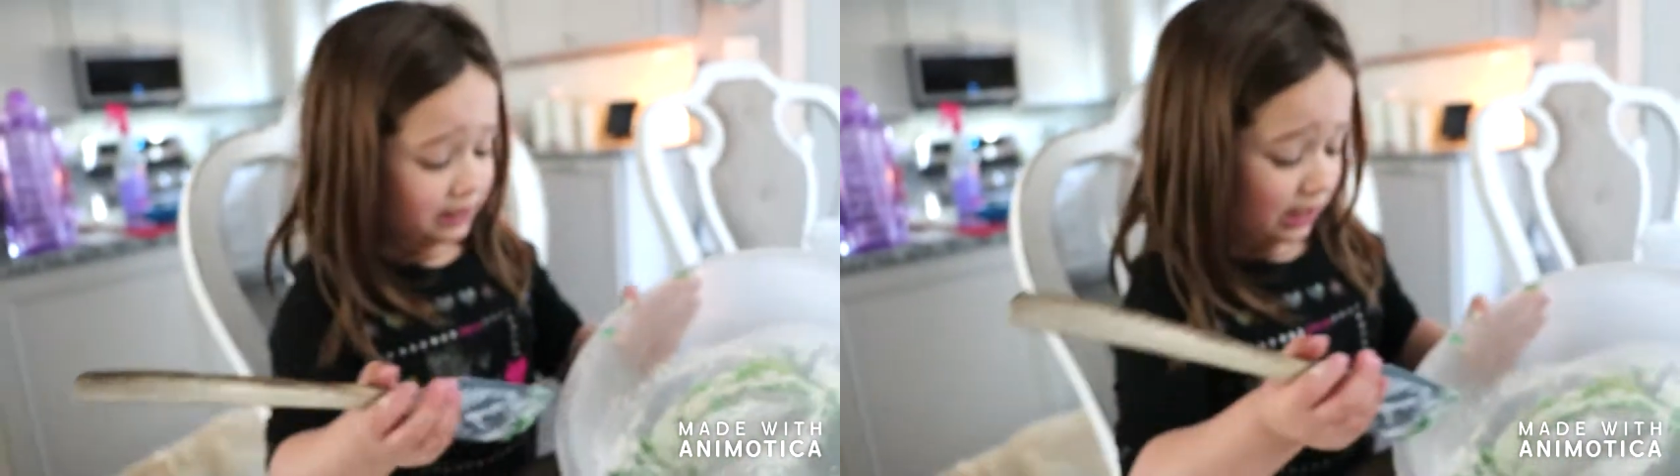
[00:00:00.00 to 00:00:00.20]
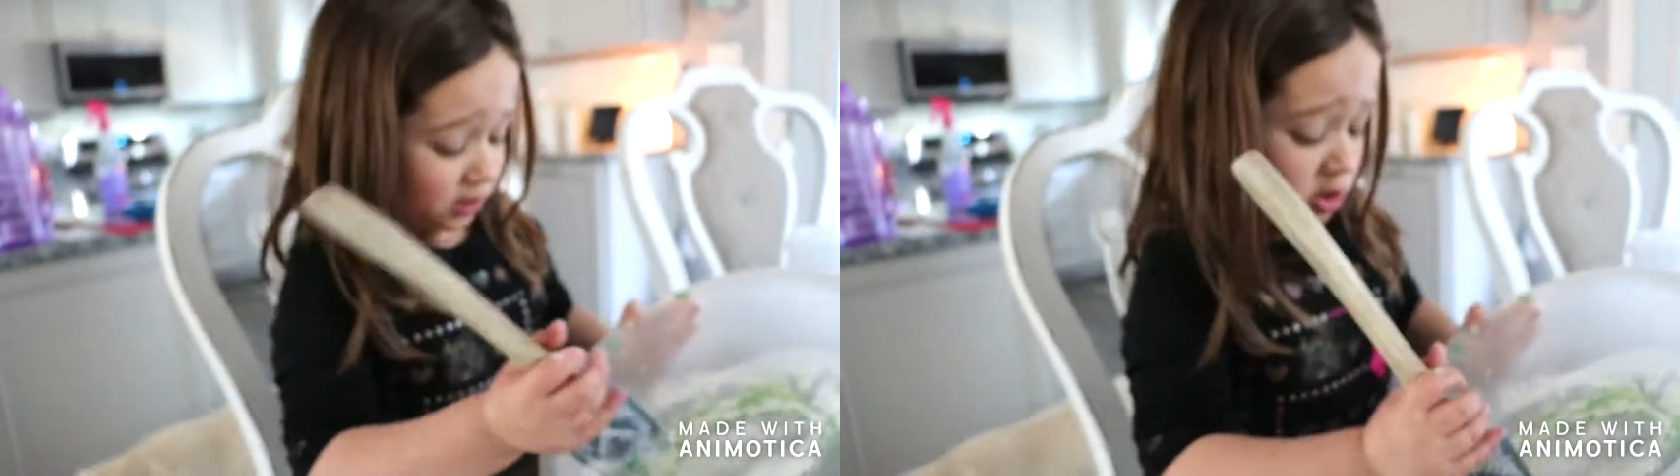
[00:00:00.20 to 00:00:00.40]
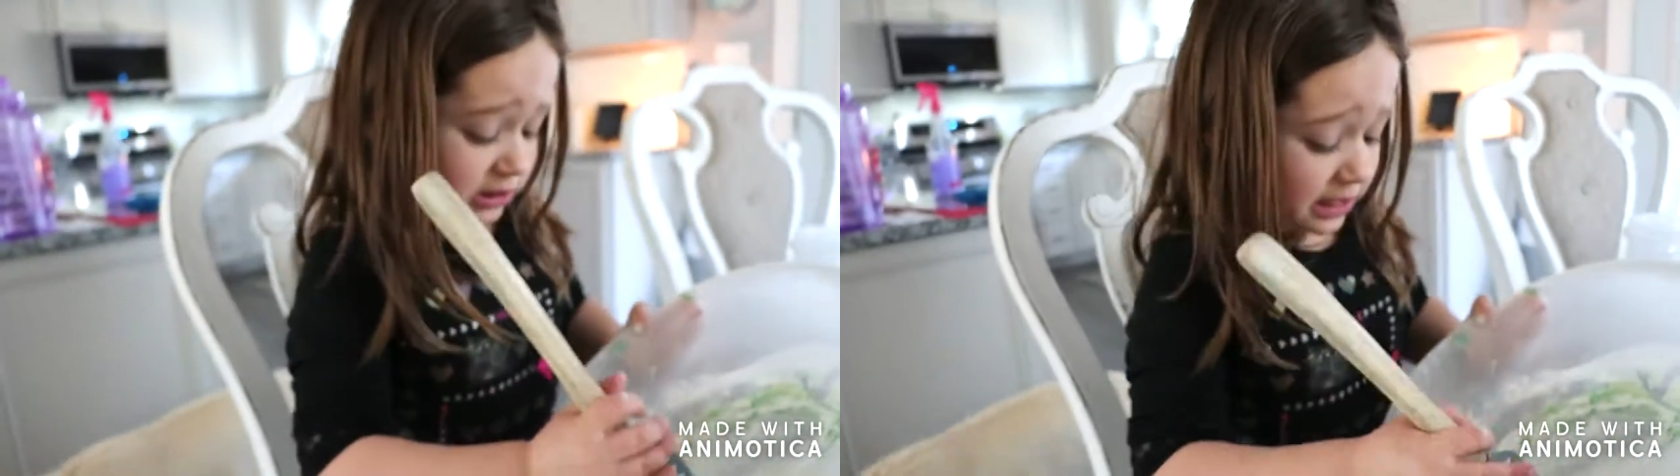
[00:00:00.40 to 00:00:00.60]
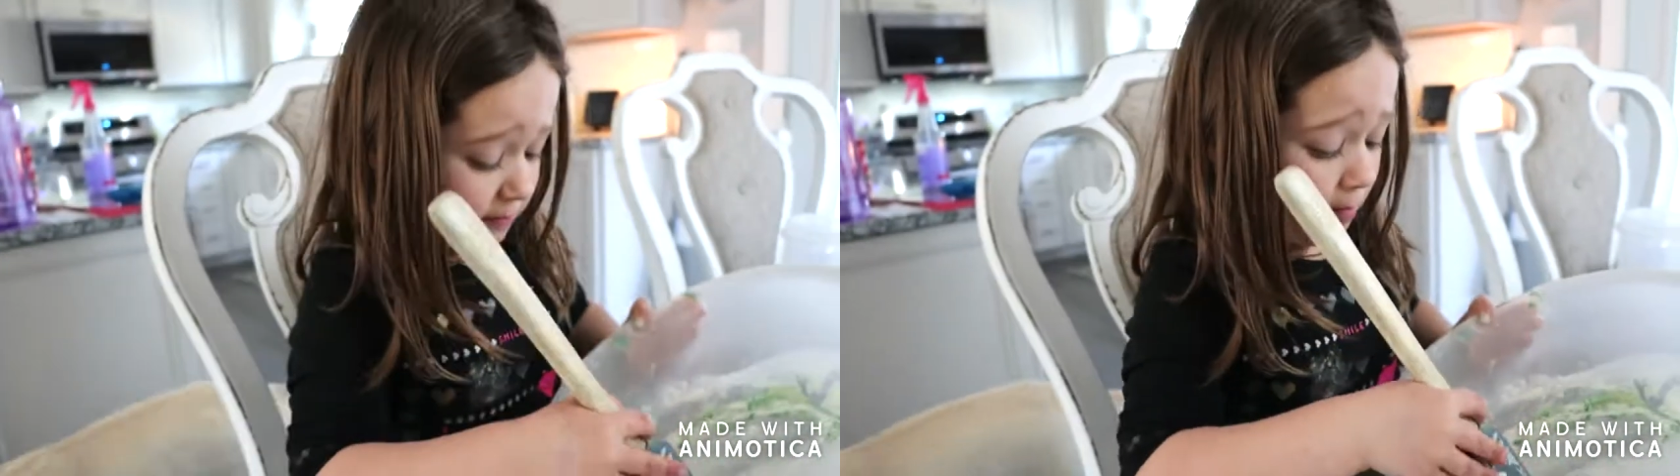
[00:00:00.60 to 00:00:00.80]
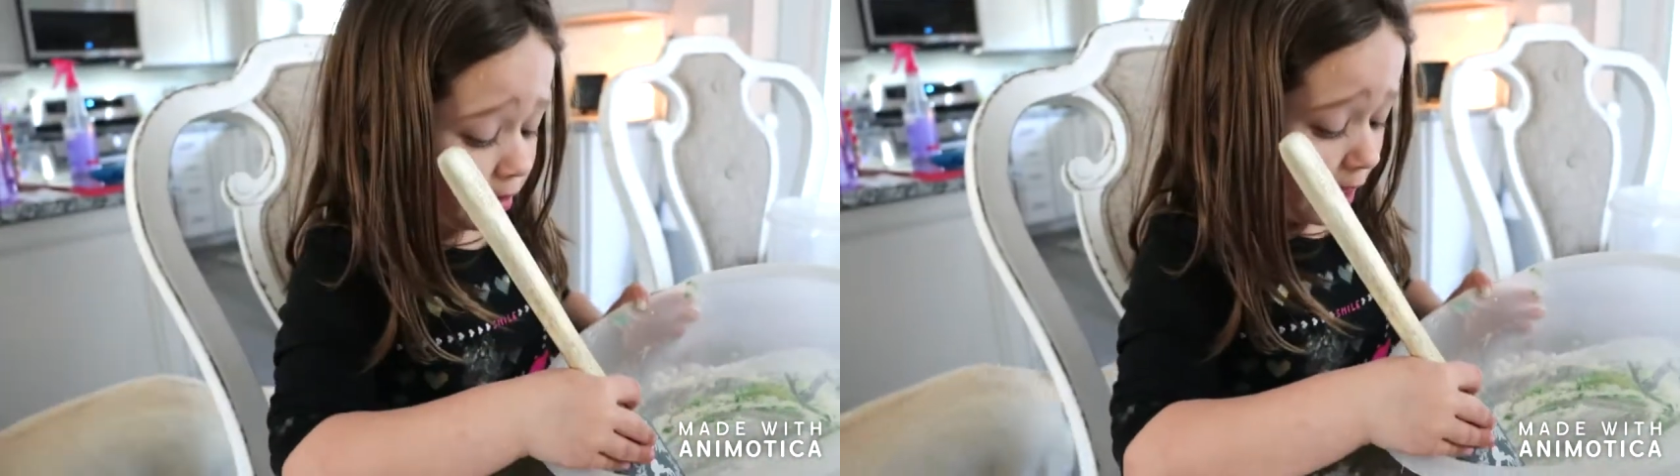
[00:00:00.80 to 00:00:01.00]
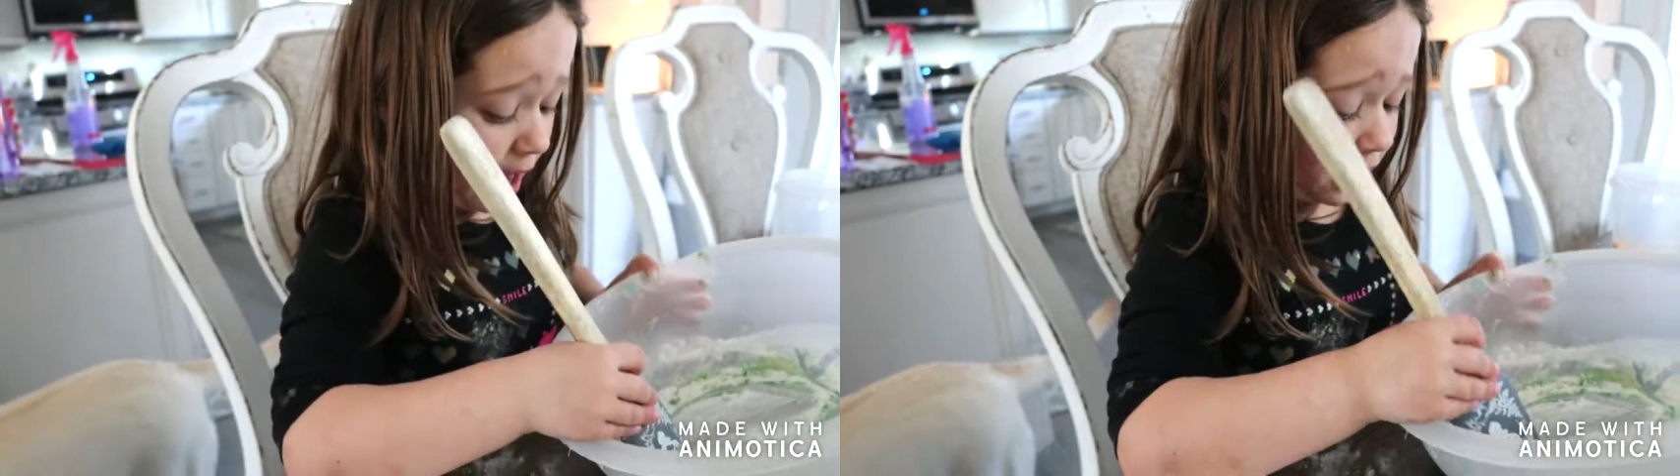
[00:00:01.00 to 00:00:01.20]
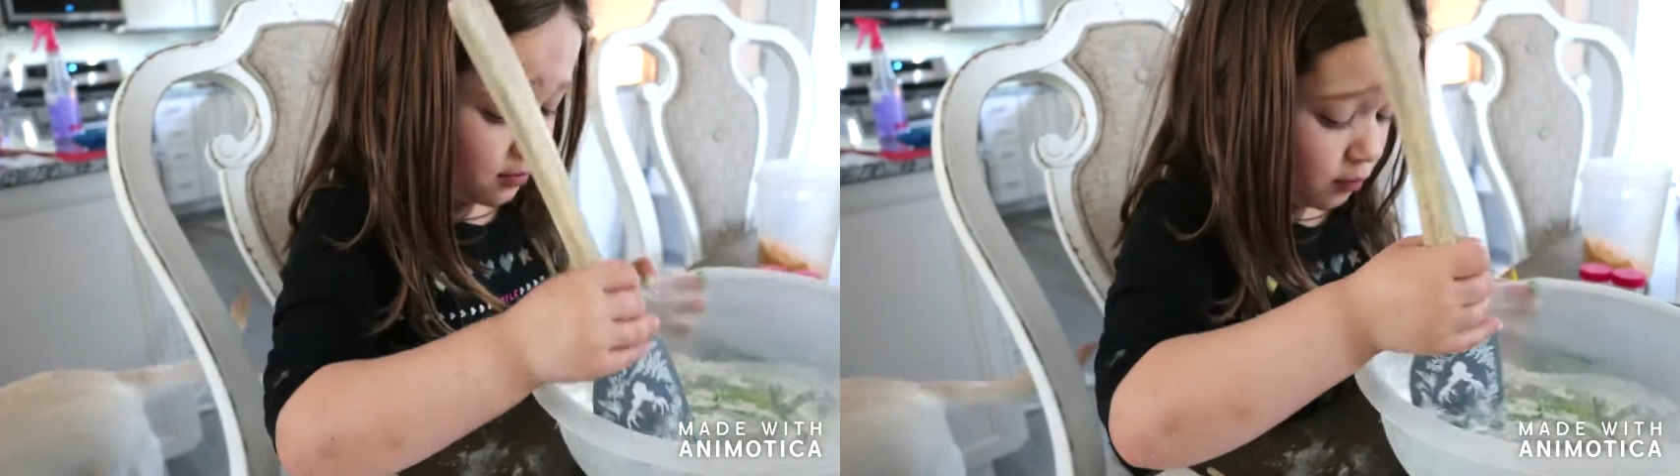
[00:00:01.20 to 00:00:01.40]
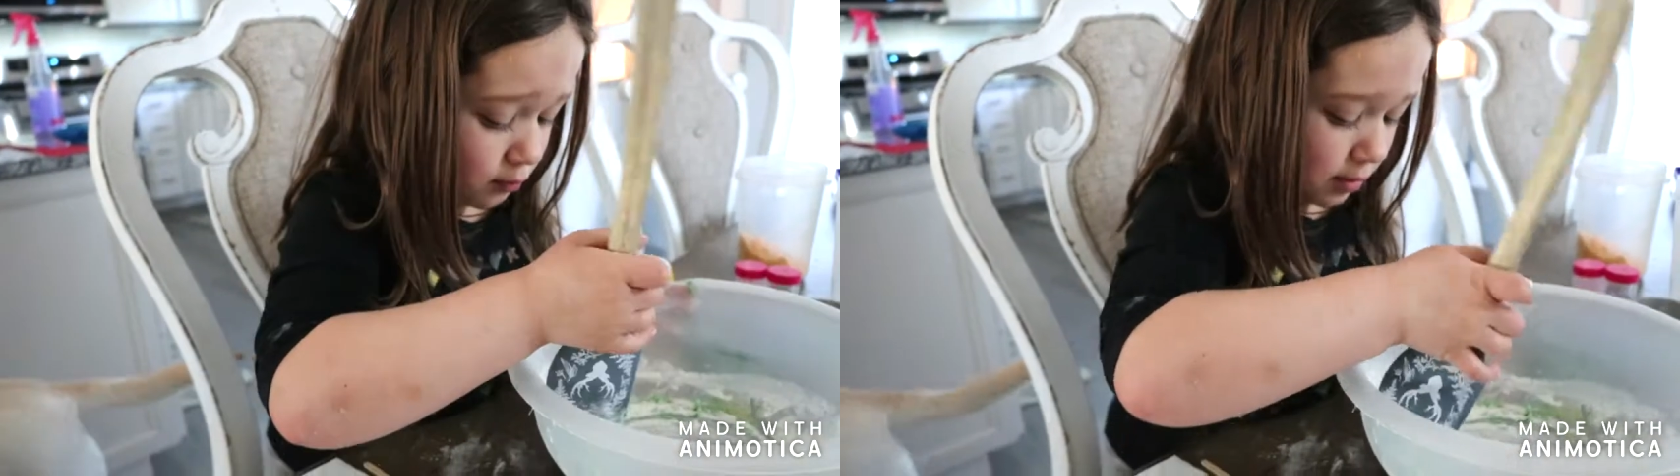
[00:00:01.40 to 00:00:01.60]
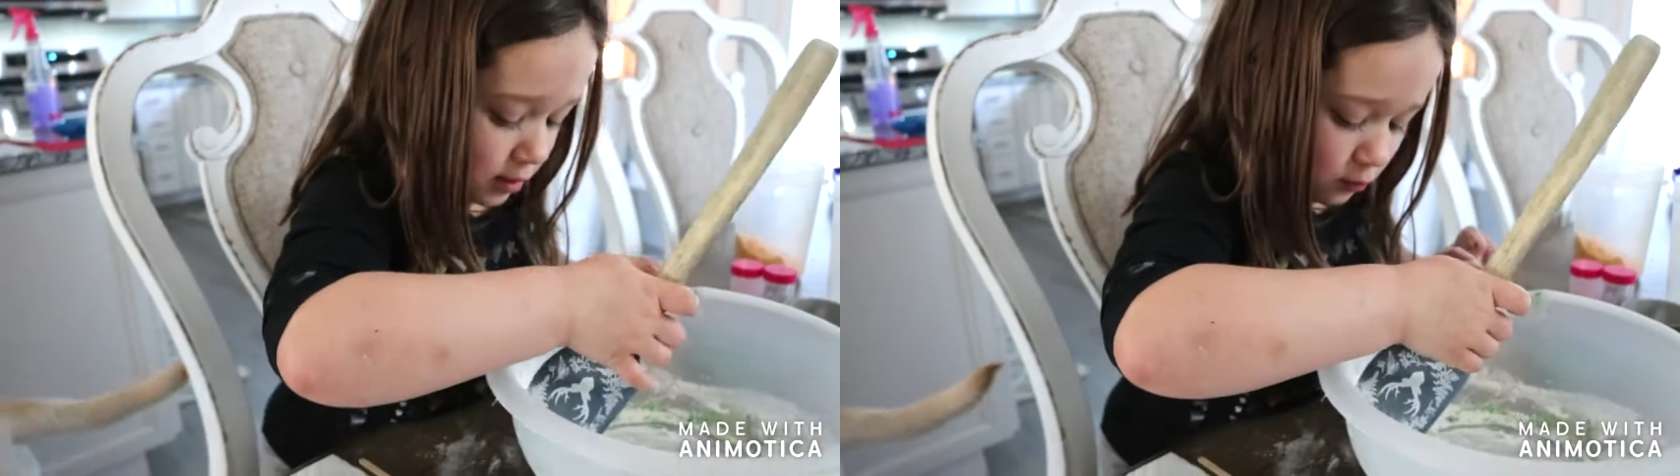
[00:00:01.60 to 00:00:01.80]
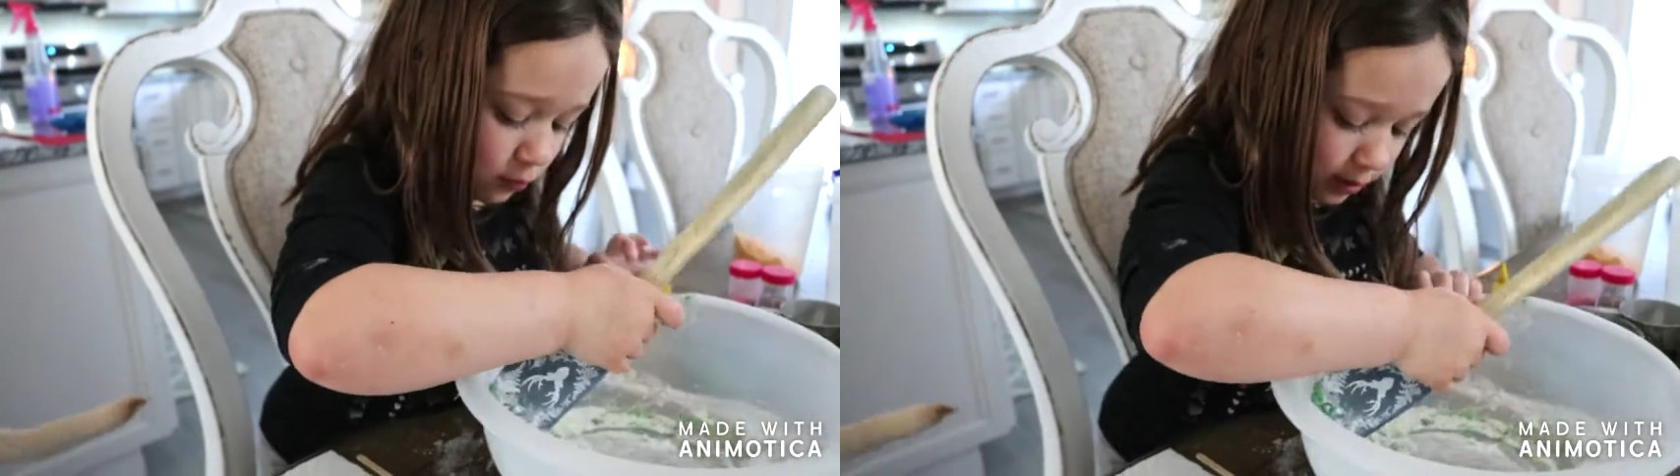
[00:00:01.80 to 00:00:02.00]
It looks like black. I'm not a fan of
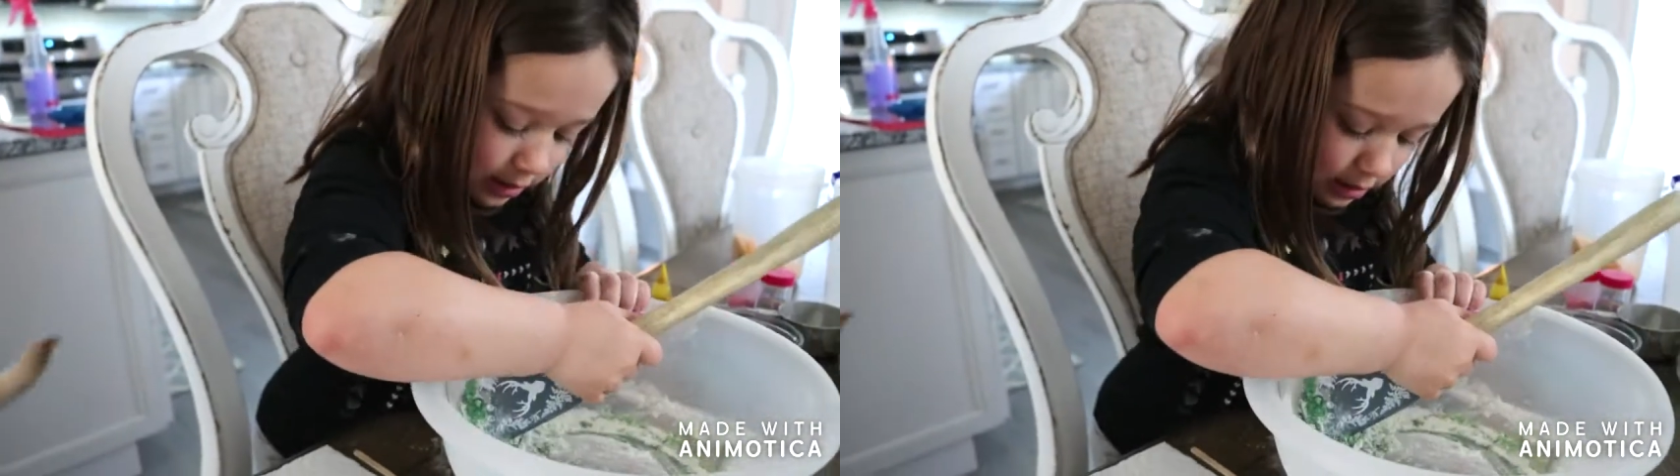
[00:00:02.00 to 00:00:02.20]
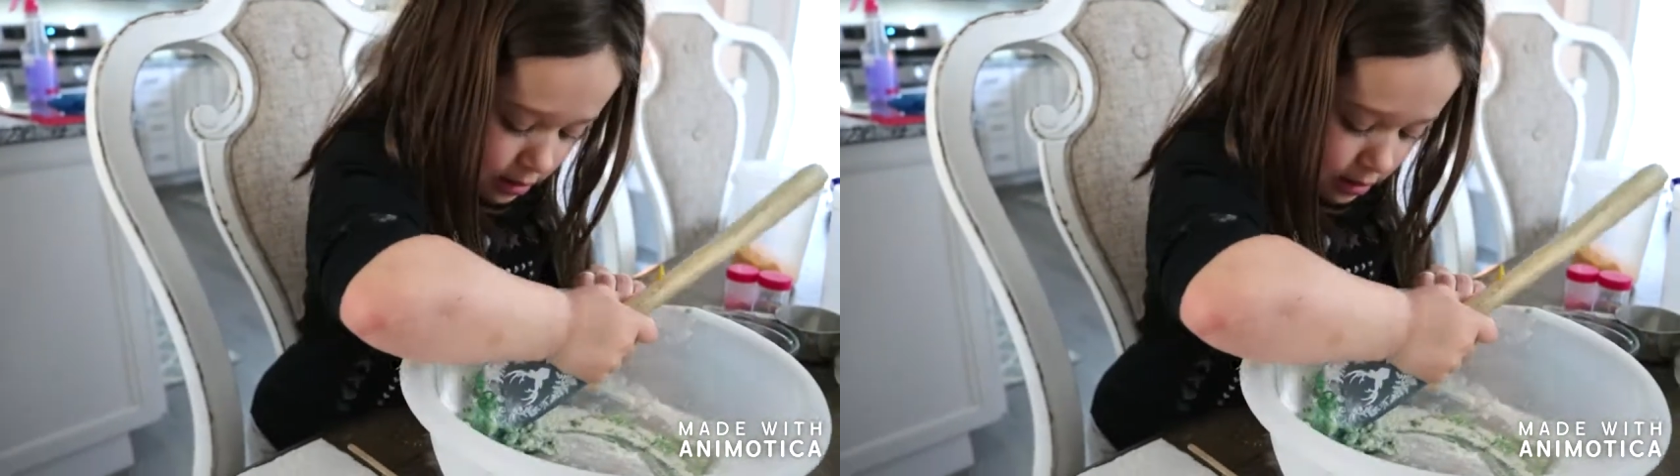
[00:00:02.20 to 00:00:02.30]
green in